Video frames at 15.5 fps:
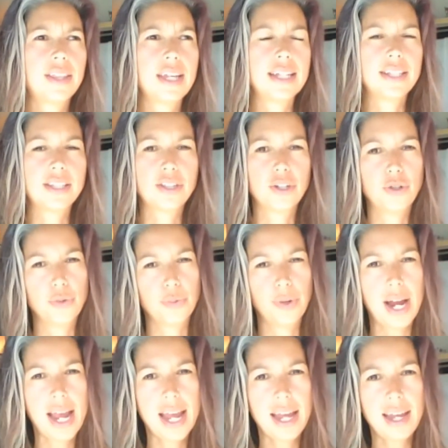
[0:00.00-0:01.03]
It's the
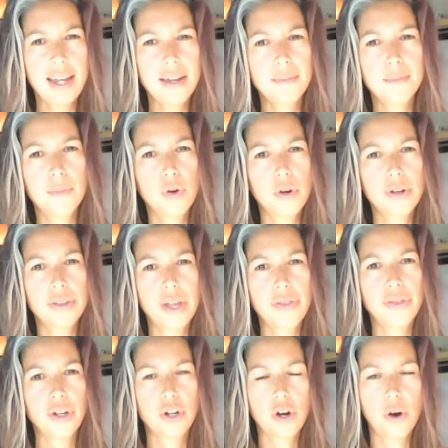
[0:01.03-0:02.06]
gray more than
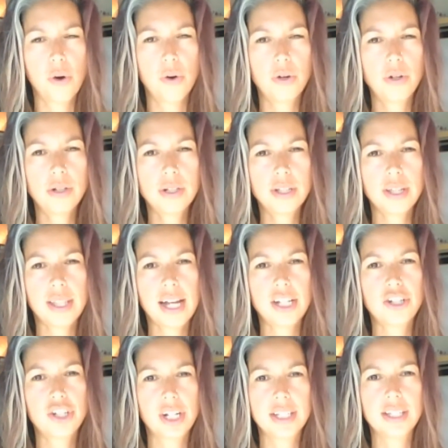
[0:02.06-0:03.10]
the cold that
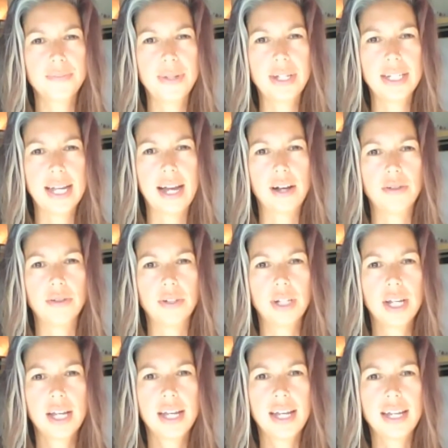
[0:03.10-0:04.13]
shuts me down.
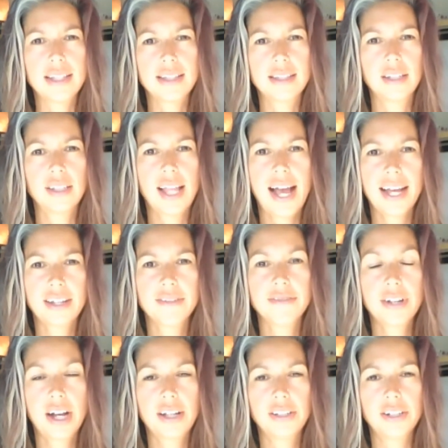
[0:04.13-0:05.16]
It's the lack of
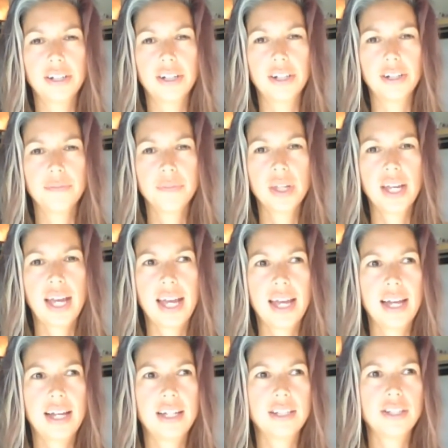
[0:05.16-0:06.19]
color.
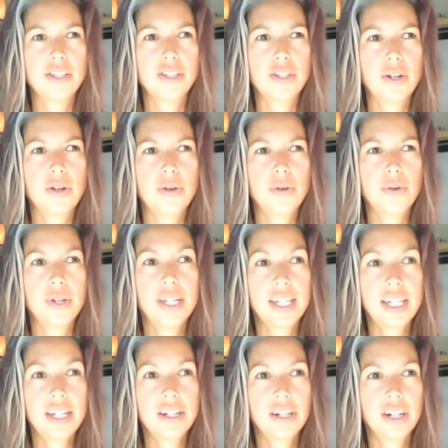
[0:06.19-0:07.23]
And so
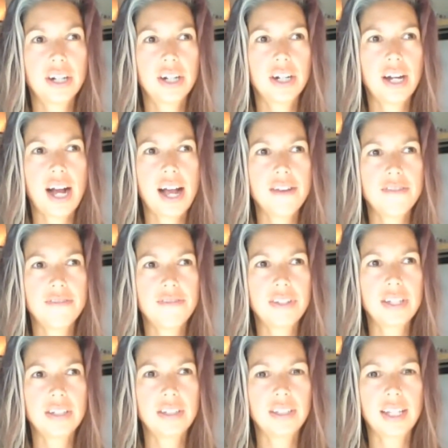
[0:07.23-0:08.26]
here I
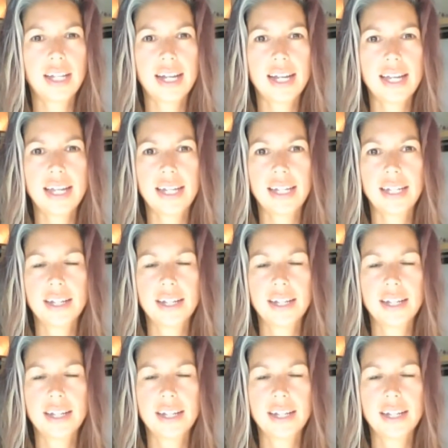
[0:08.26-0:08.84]
feel like